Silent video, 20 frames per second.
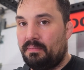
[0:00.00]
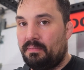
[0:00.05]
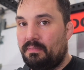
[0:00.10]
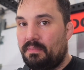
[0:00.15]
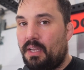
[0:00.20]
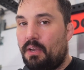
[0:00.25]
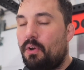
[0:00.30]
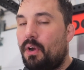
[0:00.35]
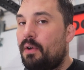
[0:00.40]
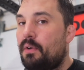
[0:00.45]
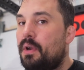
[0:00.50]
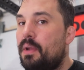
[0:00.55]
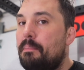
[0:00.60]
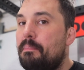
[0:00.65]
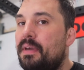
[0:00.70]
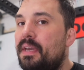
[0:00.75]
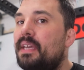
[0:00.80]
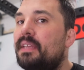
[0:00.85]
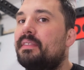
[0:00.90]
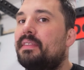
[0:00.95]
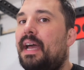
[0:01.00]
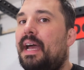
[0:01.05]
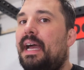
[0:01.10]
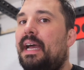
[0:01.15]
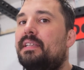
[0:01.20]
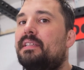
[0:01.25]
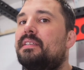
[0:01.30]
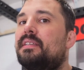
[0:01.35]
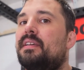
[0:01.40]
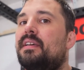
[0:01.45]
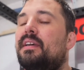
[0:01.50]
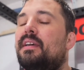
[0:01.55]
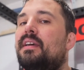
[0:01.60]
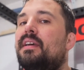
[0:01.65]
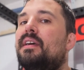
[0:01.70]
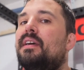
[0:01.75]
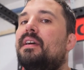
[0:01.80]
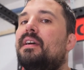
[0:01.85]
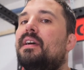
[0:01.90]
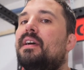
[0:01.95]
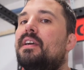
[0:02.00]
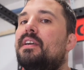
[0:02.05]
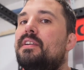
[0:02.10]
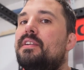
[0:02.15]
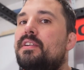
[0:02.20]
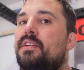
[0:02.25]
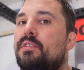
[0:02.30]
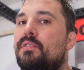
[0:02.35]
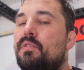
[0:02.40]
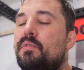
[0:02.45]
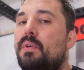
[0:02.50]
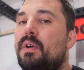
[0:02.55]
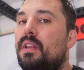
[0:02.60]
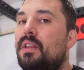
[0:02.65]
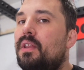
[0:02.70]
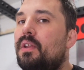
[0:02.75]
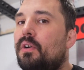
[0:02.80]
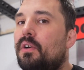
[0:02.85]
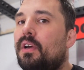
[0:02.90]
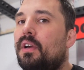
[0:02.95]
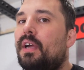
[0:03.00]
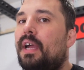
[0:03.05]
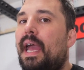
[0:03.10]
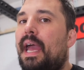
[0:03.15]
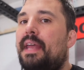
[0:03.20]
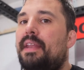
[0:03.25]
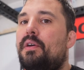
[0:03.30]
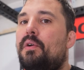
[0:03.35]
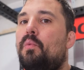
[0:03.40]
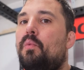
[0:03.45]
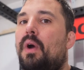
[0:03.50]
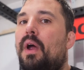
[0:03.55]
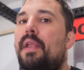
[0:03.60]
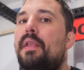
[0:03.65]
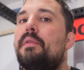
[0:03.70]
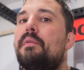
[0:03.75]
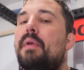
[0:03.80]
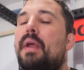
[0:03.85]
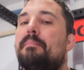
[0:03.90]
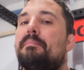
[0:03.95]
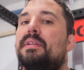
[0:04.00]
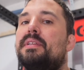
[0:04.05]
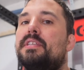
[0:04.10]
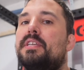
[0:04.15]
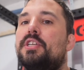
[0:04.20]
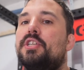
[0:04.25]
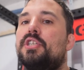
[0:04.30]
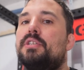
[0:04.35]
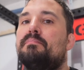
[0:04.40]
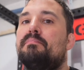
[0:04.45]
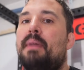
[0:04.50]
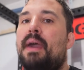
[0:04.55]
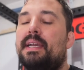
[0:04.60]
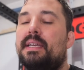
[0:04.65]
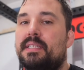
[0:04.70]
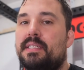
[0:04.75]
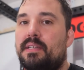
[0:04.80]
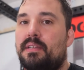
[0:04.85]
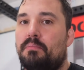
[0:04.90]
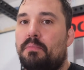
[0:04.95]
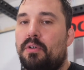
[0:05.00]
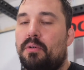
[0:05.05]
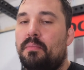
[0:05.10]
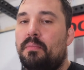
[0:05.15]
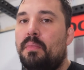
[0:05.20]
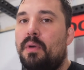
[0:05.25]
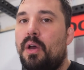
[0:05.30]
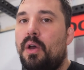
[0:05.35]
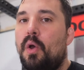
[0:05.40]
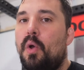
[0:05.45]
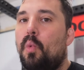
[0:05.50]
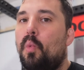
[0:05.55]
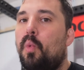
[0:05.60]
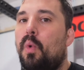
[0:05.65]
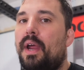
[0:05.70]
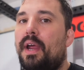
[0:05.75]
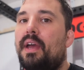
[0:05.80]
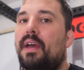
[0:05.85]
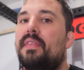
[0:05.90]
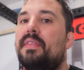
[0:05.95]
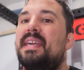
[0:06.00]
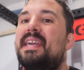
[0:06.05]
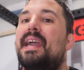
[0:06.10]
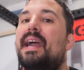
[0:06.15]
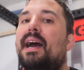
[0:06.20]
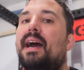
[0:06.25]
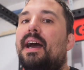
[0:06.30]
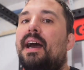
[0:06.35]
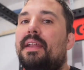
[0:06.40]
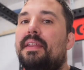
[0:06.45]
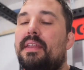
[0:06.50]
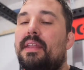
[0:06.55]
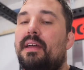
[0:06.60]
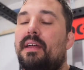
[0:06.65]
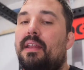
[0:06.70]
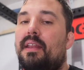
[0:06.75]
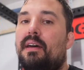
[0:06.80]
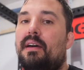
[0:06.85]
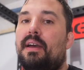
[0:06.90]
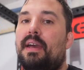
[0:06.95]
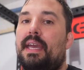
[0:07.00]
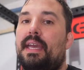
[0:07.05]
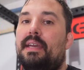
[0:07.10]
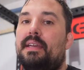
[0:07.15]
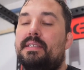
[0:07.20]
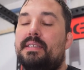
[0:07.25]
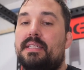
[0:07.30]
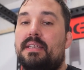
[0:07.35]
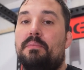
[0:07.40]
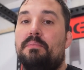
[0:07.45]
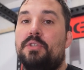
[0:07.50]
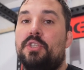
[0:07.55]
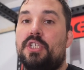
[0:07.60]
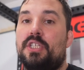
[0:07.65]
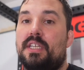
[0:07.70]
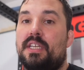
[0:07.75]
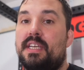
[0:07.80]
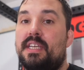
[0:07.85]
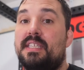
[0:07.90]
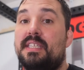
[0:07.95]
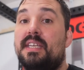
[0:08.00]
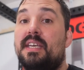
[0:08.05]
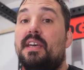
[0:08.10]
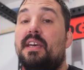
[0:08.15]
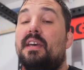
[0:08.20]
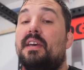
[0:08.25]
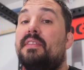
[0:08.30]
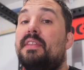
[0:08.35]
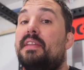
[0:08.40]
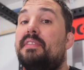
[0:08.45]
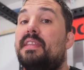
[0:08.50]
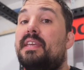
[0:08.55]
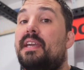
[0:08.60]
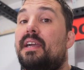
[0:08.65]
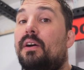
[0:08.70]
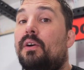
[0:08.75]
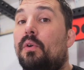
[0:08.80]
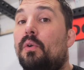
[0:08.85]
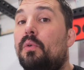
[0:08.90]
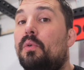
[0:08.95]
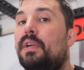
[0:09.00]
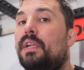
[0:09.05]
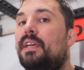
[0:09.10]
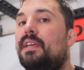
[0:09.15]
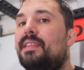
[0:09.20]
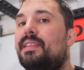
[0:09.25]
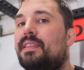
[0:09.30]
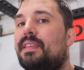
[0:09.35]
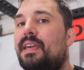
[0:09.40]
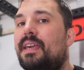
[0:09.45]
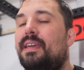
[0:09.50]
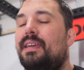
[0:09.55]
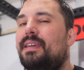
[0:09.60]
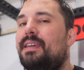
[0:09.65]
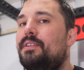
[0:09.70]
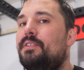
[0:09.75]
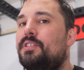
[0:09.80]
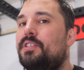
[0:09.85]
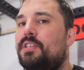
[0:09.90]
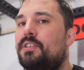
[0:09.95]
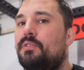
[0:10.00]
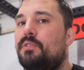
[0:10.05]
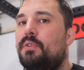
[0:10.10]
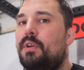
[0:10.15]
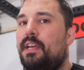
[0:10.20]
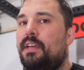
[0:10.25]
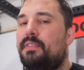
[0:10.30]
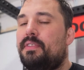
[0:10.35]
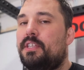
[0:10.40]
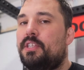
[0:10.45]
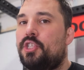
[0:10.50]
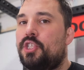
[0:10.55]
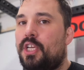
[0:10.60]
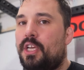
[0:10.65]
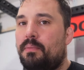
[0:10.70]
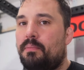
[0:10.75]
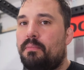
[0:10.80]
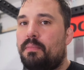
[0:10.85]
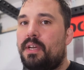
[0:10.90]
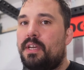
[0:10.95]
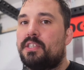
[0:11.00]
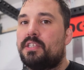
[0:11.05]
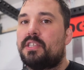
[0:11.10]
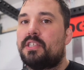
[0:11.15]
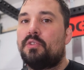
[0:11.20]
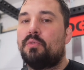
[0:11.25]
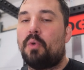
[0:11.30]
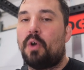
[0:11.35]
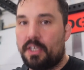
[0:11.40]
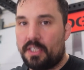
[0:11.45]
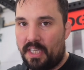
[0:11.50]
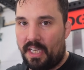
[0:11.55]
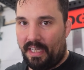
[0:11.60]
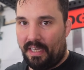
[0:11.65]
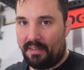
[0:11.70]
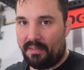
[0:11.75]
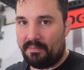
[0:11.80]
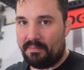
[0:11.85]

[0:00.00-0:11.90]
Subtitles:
Now, I repeat that. You will look at a 1 repetition maximum where the underlying assumption is that the only thing you do in the gym is squatting.